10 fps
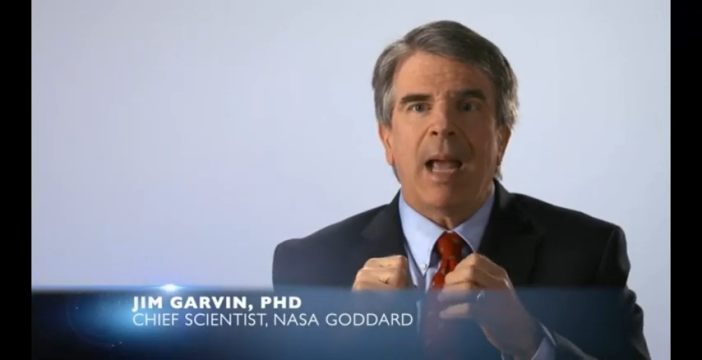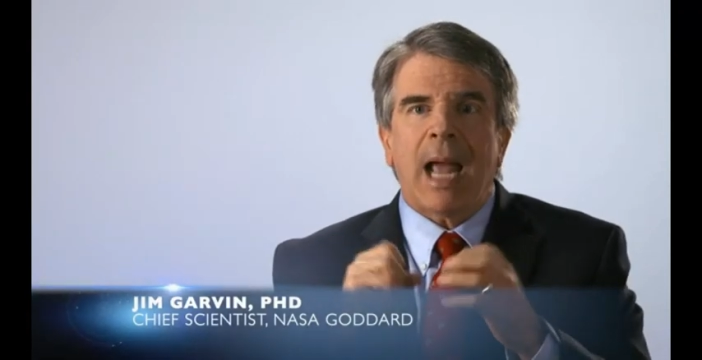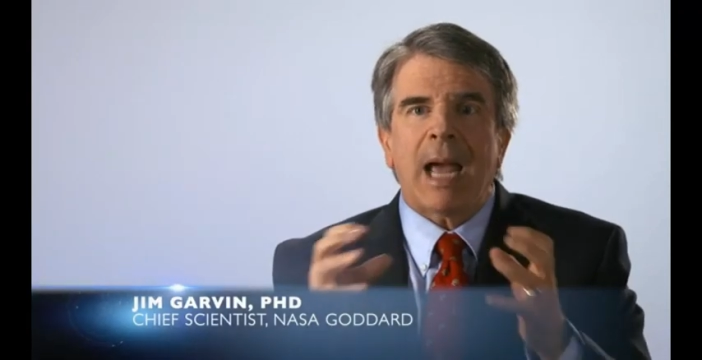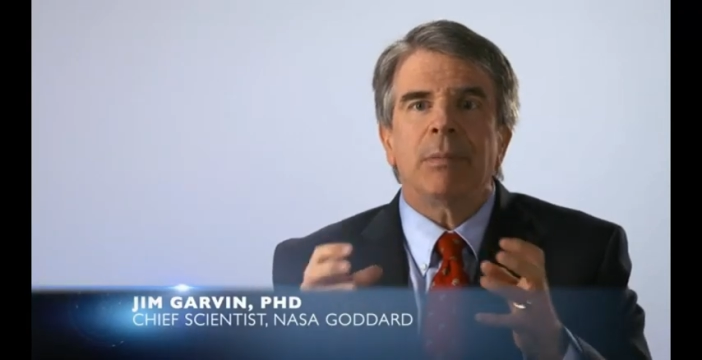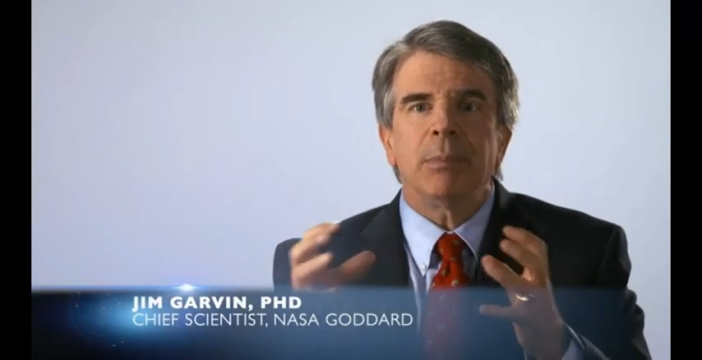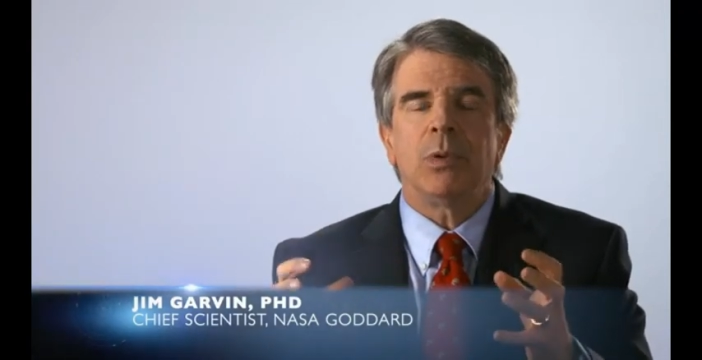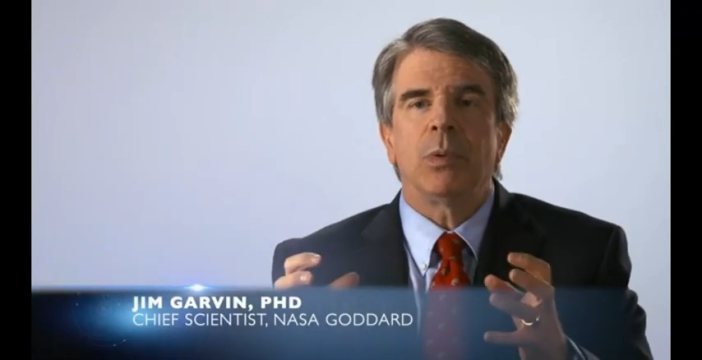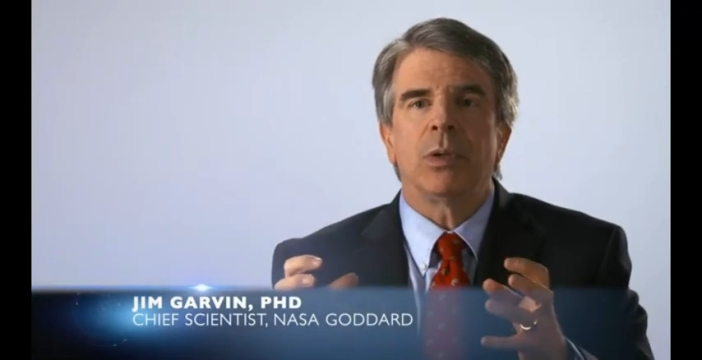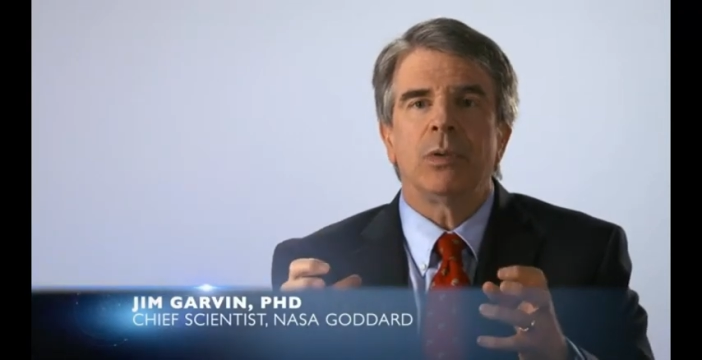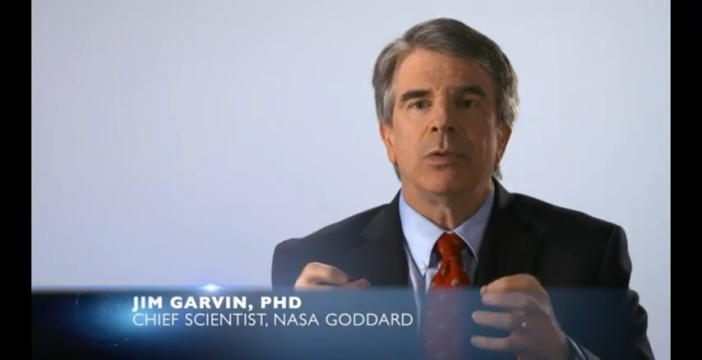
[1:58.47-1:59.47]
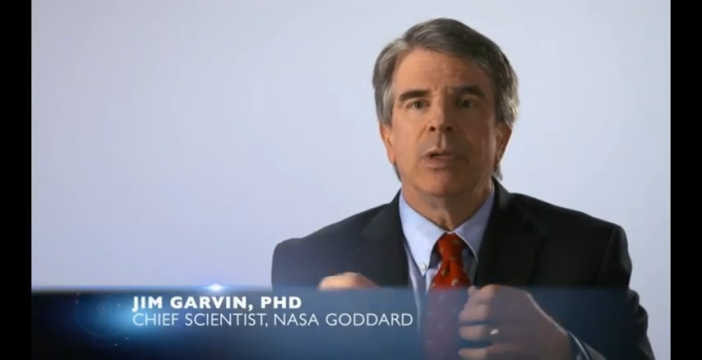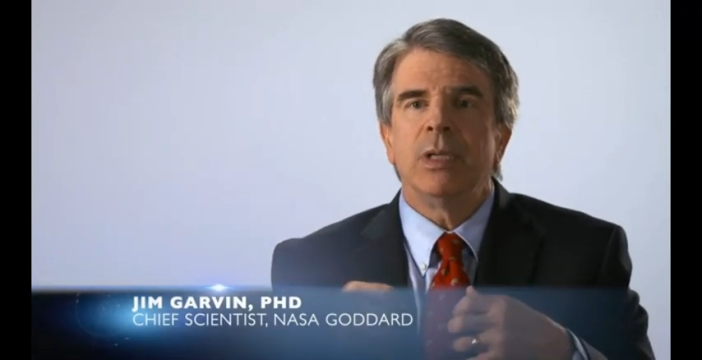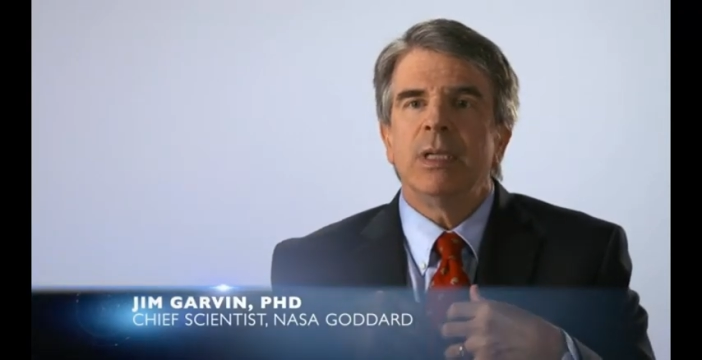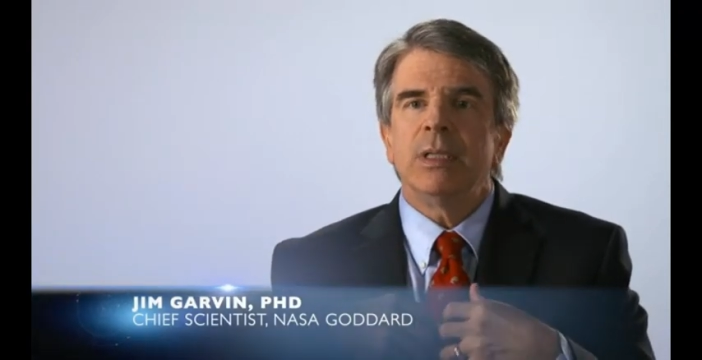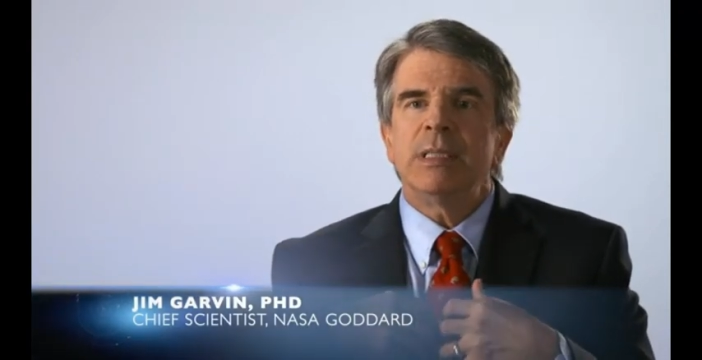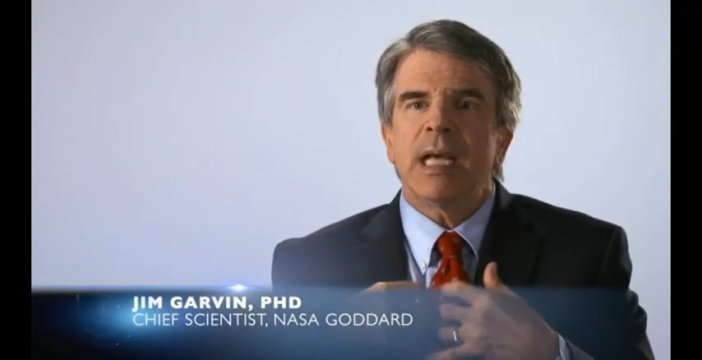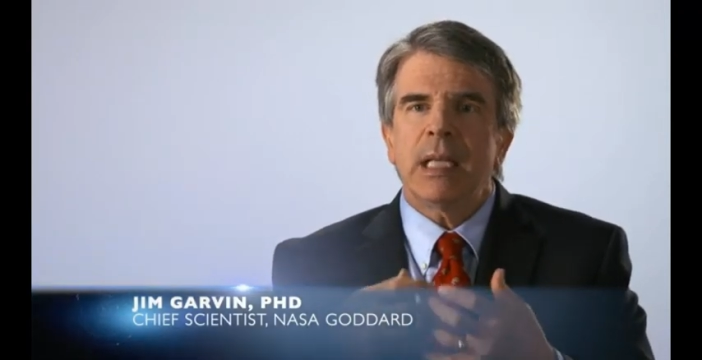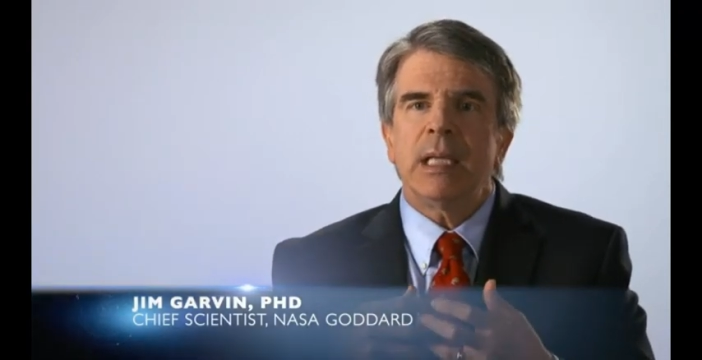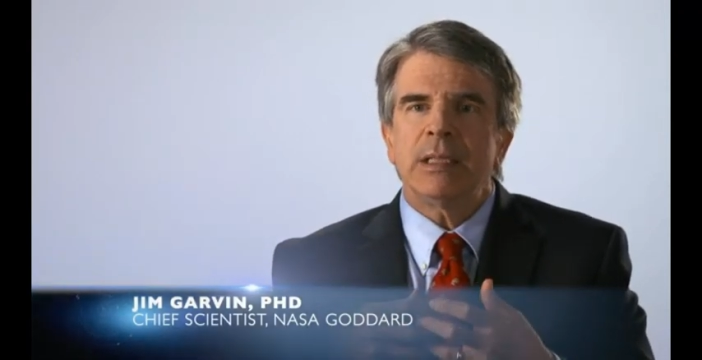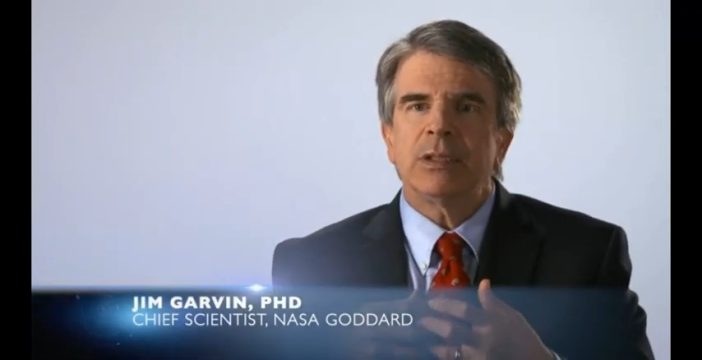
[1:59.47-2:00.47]
habitable world
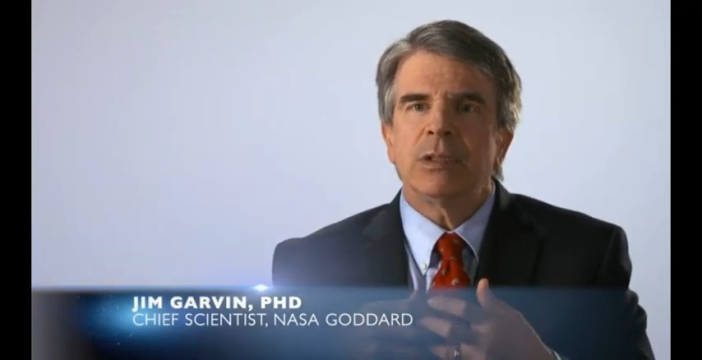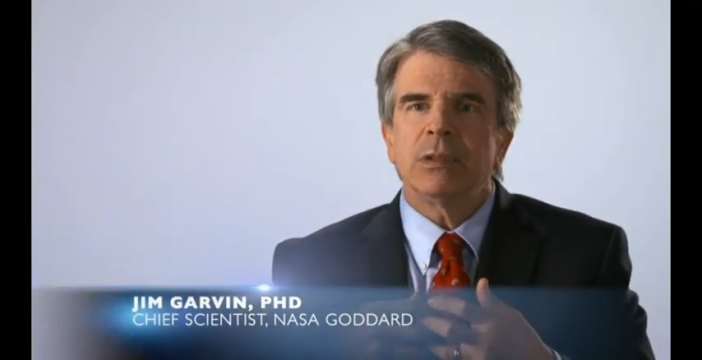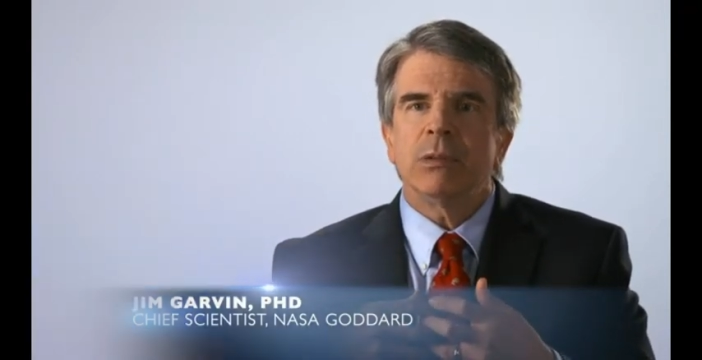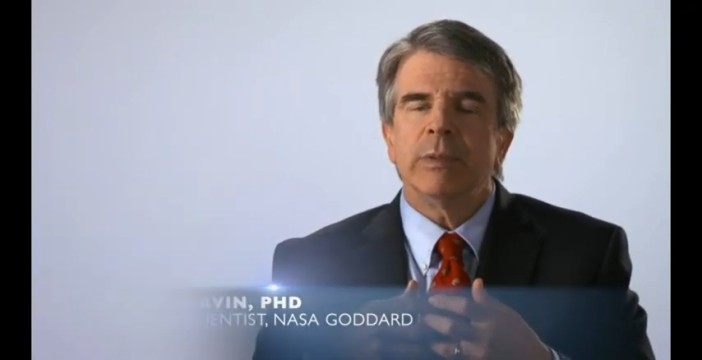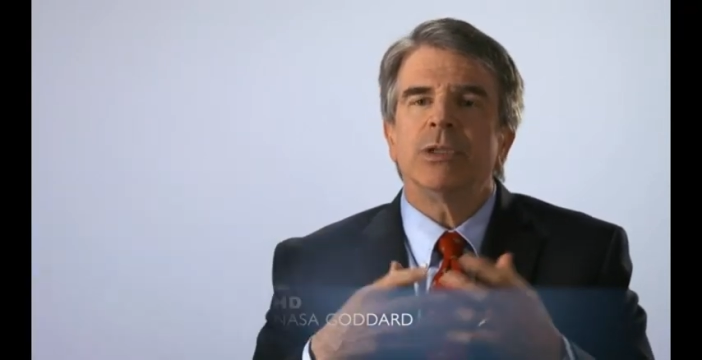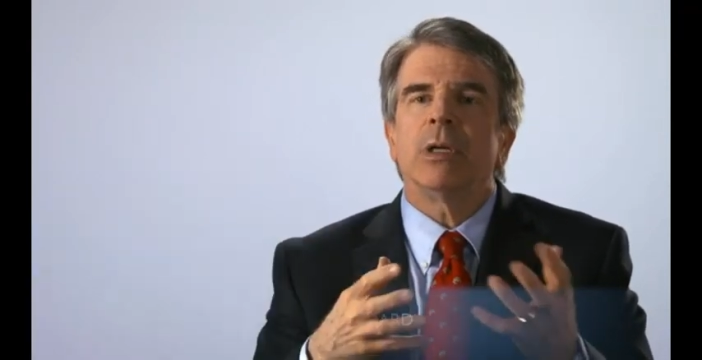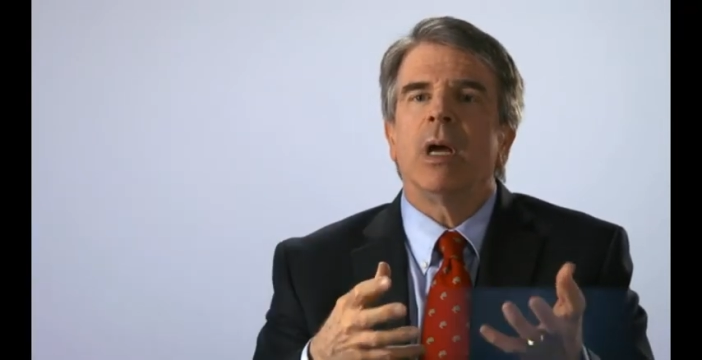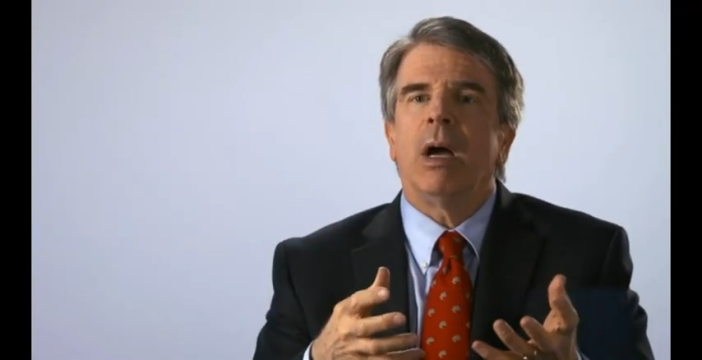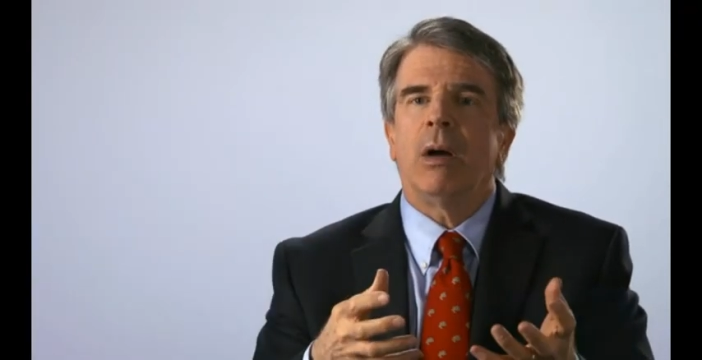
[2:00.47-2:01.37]
tell us we should